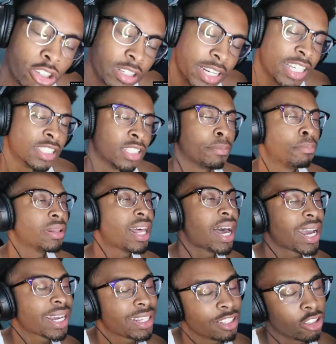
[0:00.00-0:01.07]
on that's
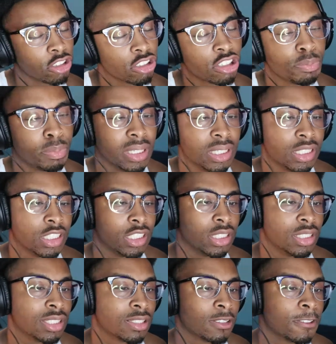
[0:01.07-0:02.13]
blocking your
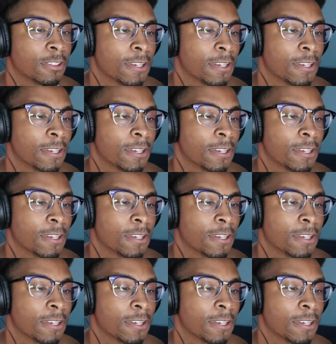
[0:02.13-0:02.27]
speeches?